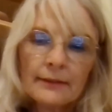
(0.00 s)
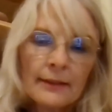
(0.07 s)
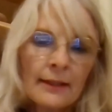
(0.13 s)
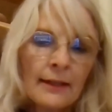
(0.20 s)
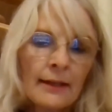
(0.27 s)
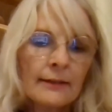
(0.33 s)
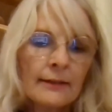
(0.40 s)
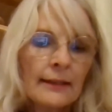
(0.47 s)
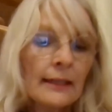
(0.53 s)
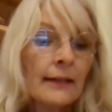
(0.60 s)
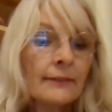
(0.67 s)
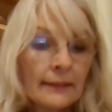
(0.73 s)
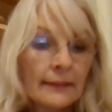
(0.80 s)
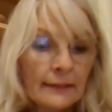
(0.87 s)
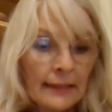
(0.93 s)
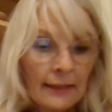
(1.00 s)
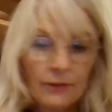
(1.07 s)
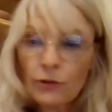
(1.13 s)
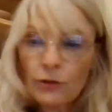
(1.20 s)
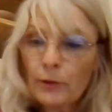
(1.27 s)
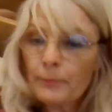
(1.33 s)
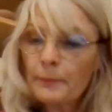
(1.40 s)
then I did
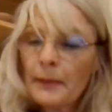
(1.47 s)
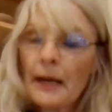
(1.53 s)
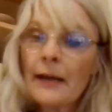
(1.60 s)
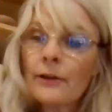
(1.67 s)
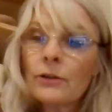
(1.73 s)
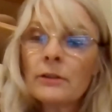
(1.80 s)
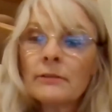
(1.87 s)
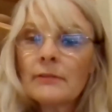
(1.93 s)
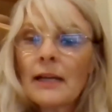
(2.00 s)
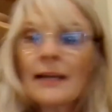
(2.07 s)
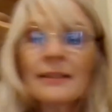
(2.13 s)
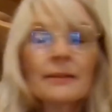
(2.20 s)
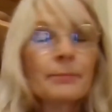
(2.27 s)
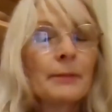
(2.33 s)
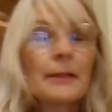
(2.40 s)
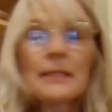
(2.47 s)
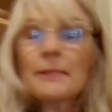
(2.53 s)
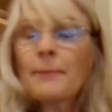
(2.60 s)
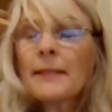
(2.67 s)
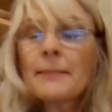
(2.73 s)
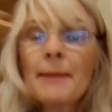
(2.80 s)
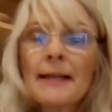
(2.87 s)
desktop, but I
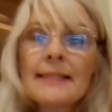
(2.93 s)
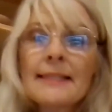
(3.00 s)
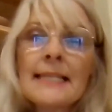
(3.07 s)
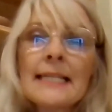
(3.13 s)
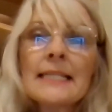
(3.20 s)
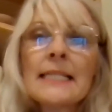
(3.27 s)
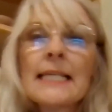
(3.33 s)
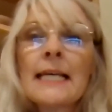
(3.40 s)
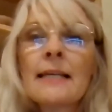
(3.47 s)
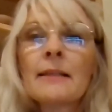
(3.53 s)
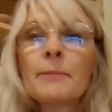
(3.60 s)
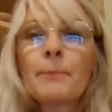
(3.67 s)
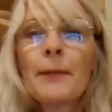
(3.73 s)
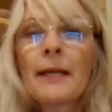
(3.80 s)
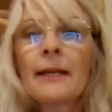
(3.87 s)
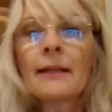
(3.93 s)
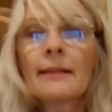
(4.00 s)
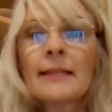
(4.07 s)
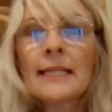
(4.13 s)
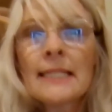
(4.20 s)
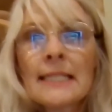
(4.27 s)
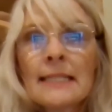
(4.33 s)
spent about 6 years being a
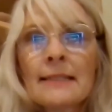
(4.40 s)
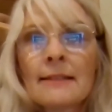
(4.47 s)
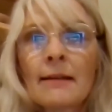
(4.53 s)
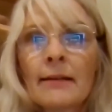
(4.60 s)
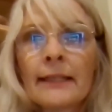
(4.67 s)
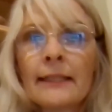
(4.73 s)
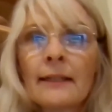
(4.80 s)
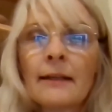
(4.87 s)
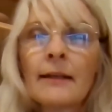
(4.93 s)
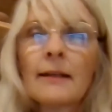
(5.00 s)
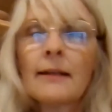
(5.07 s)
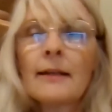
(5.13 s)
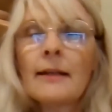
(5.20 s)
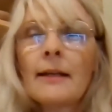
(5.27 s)
theatre designer.